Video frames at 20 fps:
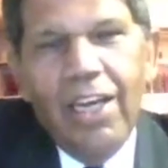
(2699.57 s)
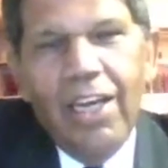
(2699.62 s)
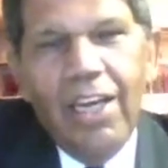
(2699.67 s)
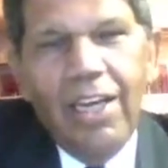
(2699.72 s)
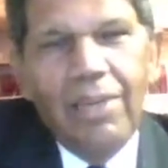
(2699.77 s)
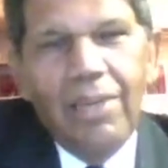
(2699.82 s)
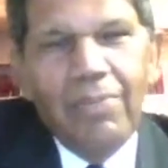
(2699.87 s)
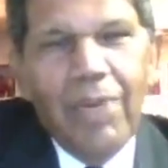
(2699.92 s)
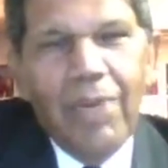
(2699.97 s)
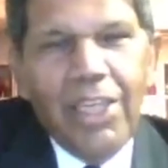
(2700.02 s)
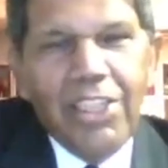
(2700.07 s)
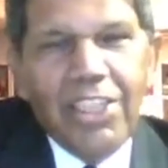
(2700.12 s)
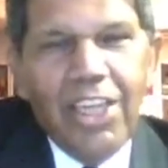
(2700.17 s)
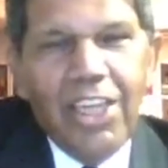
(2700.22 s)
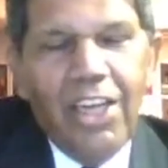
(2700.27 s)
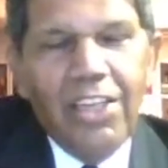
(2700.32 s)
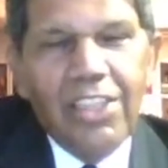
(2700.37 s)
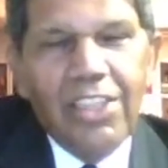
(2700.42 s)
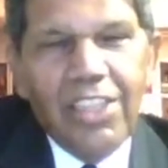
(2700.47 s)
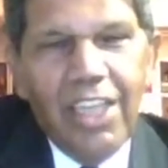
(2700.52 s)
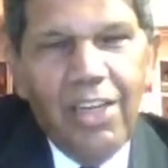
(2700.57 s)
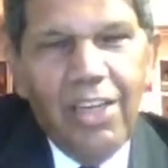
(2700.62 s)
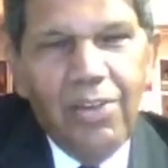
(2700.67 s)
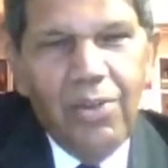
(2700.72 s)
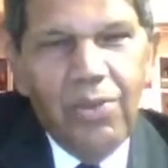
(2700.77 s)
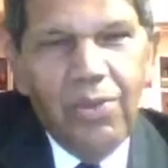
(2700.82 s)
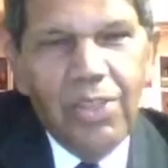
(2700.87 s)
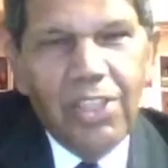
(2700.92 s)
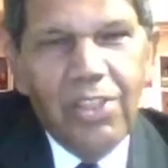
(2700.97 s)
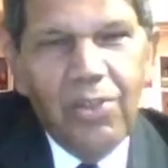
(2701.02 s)
And my son,
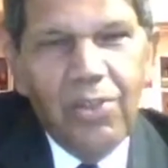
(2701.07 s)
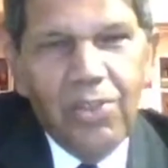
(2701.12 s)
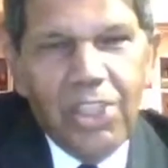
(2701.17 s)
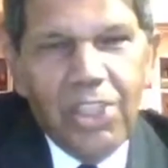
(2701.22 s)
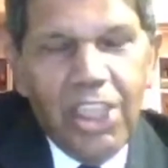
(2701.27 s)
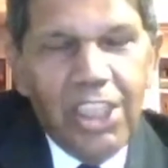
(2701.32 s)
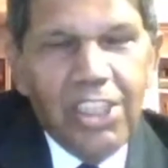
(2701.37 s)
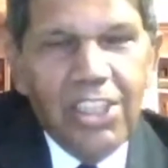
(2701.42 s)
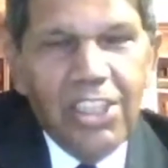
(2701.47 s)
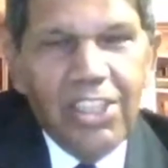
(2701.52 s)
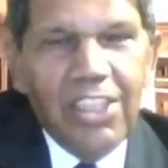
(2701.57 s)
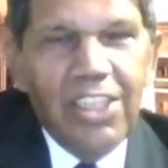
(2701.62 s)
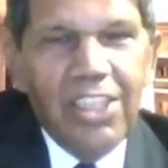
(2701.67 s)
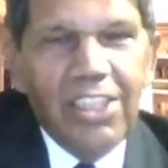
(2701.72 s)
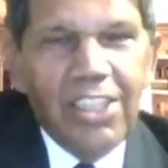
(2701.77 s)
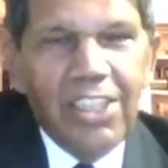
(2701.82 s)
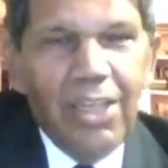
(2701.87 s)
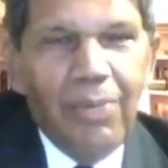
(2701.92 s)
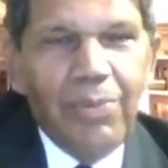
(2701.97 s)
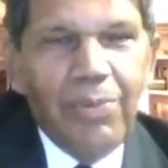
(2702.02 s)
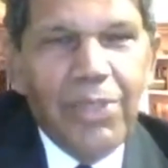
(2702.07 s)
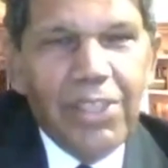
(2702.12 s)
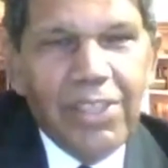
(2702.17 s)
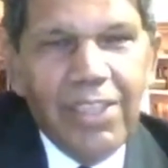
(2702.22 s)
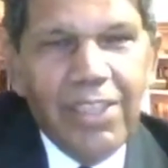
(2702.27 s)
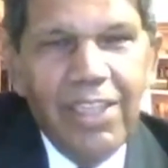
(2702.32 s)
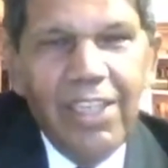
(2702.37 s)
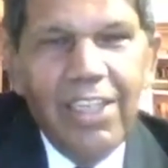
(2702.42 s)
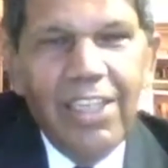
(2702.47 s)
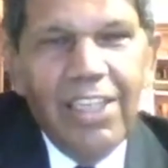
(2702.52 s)
who teaches these
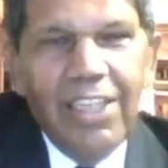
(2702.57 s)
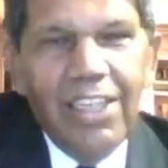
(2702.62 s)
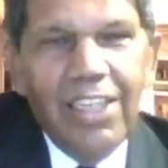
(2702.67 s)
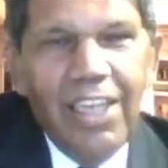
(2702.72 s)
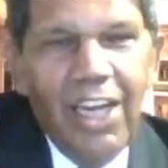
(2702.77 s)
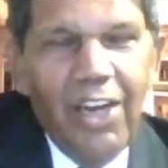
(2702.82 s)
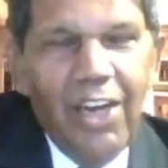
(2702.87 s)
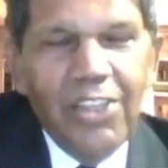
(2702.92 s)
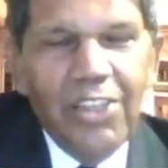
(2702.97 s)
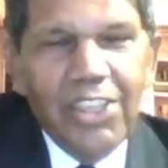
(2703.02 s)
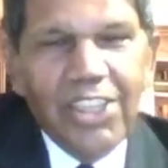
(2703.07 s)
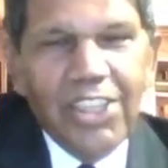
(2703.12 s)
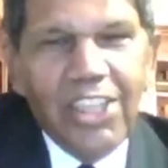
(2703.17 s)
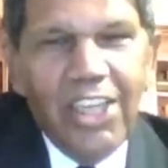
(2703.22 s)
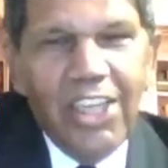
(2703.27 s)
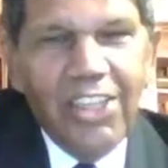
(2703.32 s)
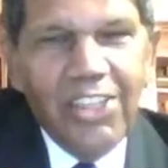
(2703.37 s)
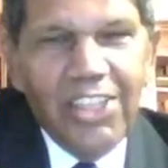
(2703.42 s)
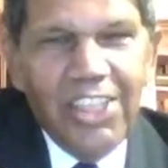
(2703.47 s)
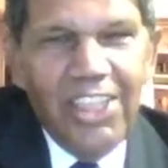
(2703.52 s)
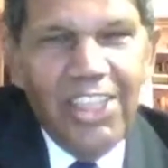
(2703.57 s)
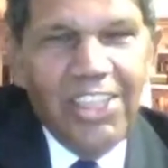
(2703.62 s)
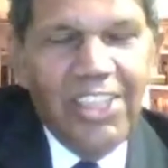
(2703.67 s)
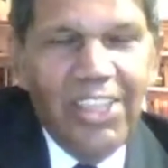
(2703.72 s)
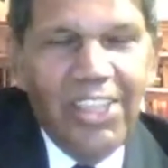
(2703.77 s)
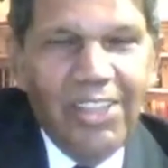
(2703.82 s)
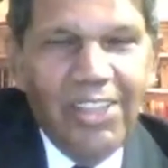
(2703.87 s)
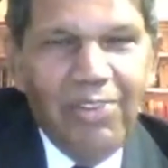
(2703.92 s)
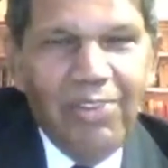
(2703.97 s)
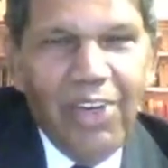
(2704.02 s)
subjects, now the son
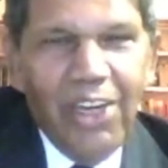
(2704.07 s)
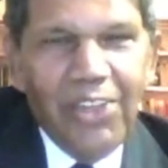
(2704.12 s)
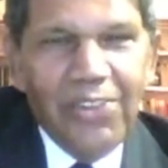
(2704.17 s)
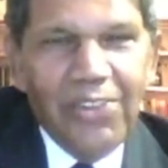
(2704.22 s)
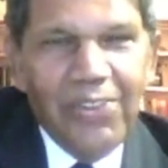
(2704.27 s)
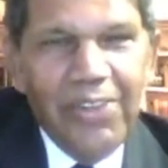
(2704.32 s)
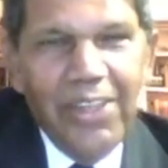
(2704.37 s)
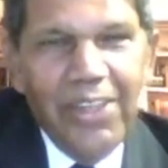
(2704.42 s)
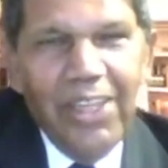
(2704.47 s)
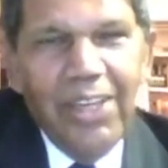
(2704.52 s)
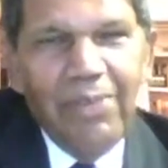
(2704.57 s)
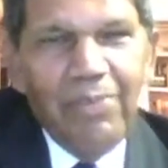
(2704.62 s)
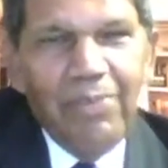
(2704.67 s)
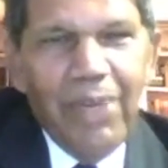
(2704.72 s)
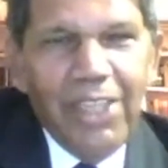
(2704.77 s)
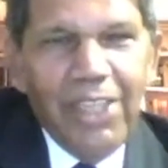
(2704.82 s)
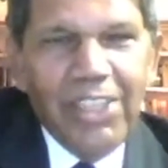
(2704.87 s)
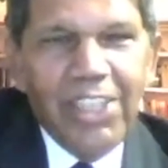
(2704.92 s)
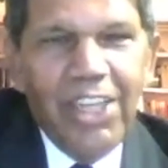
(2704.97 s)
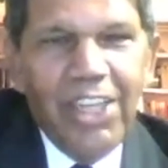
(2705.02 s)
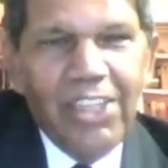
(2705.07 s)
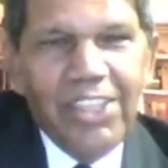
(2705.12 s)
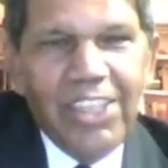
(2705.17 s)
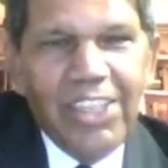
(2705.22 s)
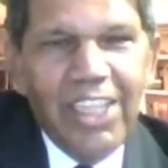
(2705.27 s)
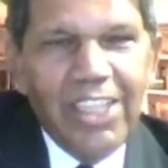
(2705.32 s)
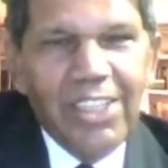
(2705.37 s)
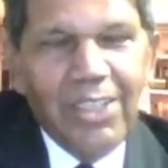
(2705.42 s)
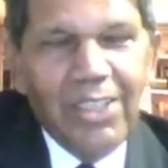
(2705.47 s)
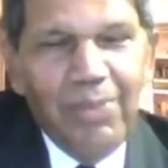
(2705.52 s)
teaching the father. My son
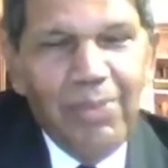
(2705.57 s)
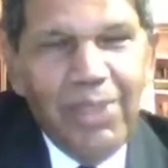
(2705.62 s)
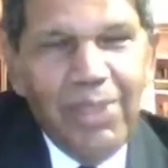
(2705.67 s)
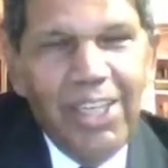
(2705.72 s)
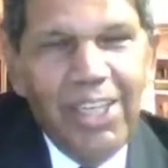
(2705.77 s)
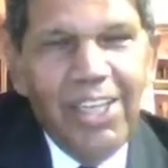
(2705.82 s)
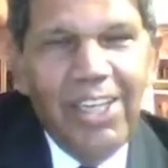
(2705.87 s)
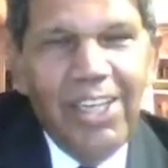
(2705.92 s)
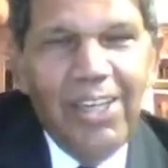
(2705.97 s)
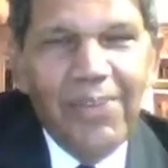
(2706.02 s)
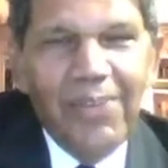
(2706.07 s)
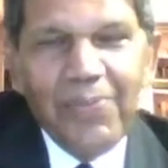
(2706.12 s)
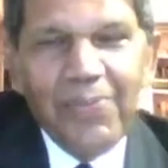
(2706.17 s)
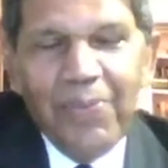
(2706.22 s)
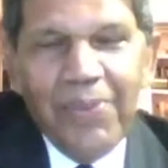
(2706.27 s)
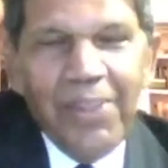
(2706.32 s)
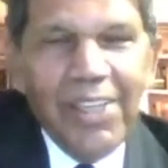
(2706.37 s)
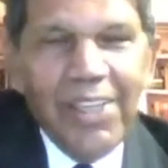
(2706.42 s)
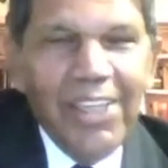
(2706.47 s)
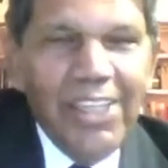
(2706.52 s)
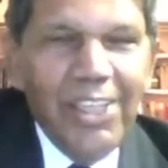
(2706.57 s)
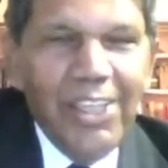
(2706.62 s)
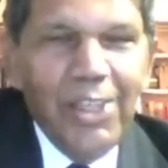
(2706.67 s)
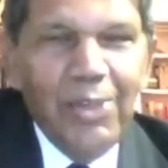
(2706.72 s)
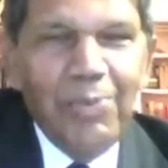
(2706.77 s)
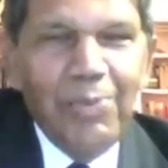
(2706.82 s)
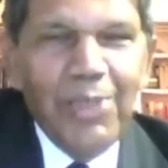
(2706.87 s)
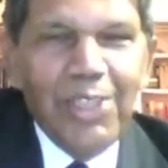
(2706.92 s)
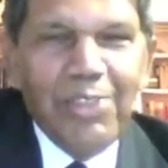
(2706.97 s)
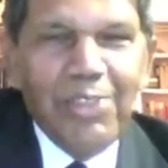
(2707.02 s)
says to me,
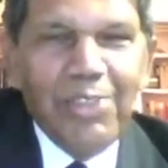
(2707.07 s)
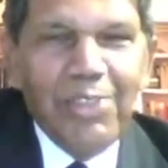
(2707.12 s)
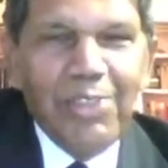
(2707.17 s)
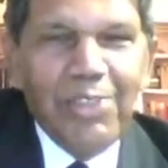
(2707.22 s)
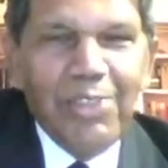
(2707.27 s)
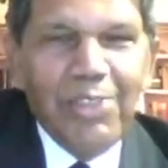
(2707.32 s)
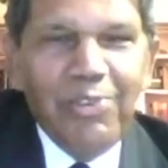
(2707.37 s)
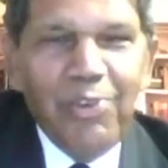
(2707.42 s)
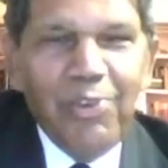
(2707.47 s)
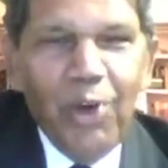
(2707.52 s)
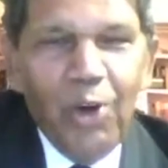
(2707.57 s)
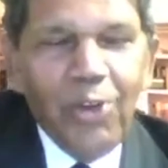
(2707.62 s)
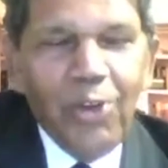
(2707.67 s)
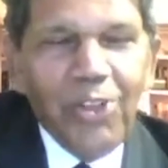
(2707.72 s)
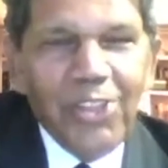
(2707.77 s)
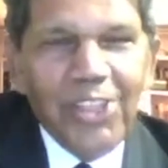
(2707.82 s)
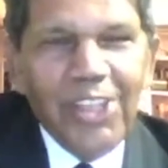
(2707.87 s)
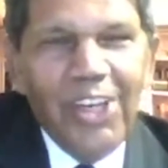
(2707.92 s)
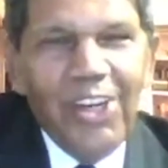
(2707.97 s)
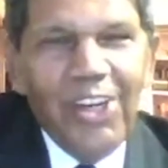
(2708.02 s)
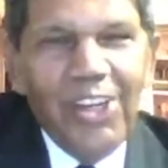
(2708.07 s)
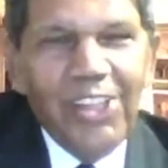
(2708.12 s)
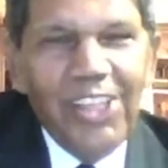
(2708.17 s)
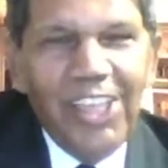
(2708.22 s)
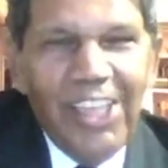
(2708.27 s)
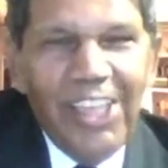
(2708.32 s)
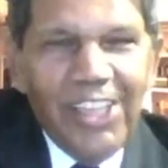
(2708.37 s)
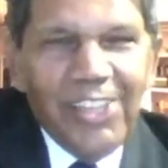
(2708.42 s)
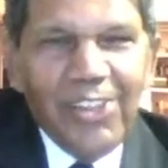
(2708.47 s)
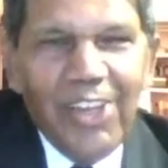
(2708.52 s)
you must focus on
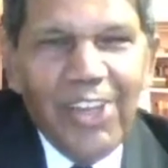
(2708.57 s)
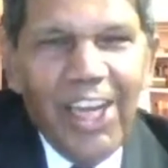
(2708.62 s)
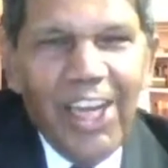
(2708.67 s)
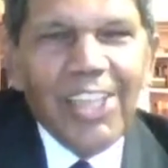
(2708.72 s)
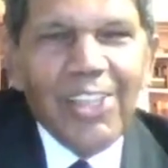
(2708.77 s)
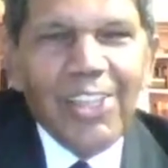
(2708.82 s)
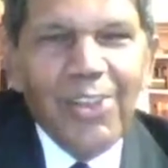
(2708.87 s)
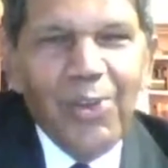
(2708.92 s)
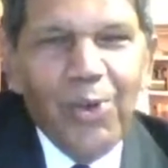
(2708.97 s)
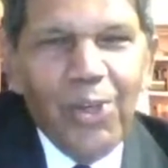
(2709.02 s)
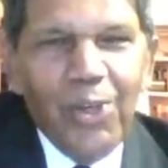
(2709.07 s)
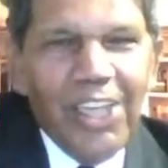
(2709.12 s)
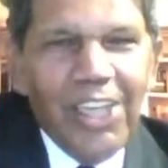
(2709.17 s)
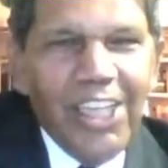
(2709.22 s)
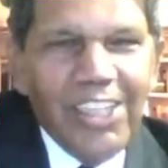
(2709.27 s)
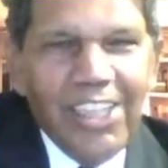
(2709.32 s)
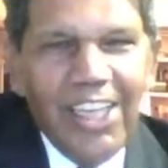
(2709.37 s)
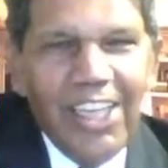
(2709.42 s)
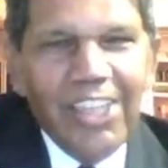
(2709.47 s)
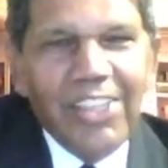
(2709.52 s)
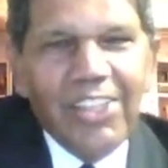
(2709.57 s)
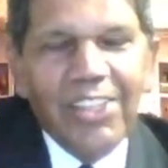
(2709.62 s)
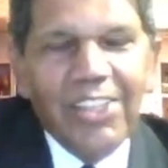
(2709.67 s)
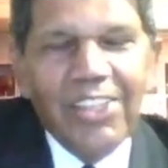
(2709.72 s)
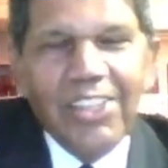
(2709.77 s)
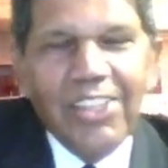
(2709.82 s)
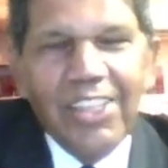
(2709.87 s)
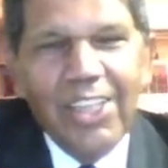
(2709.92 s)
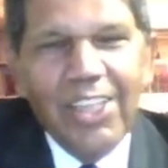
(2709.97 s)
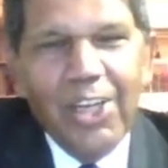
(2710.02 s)
international organizations
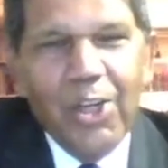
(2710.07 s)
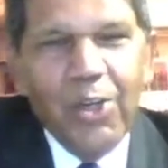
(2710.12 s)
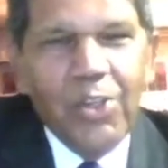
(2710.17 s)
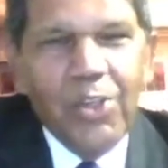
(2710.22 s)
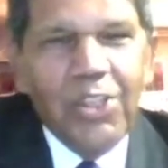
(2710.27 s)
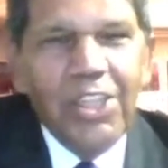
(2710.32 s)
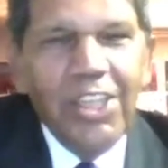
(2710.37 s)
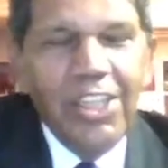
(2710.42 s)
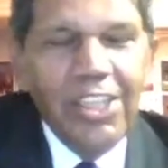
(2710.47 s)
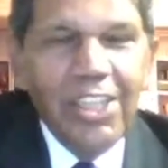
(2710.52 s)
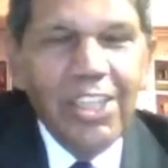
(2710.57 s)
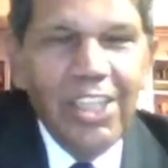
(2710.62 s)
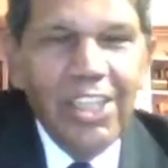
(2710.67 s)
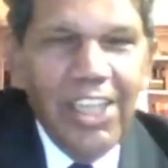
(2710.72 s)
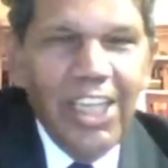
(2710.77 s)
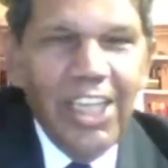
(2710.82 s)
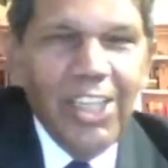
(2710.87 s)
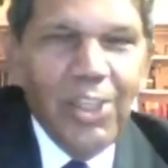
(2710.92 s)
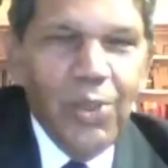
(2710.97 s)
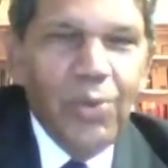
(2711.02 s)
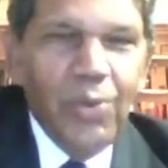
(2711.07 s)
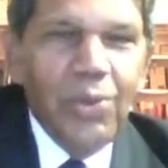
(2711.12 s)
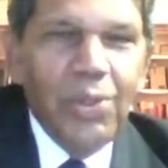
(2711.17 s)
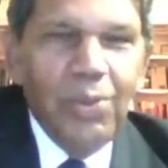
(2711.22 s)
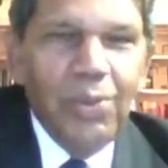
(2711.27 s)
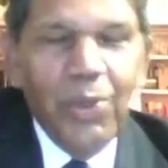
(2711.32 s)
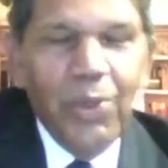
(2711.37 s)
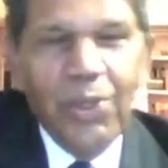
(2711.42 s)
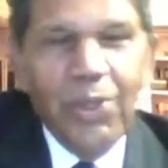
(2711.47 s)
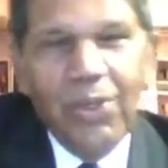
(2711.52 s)
and the good that they do in
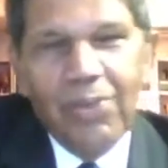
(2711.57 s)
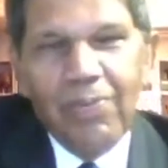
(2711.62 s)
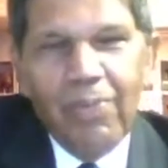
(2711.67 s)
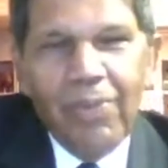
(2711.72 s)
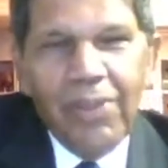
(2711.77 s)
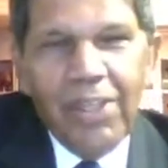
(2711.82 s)
the world.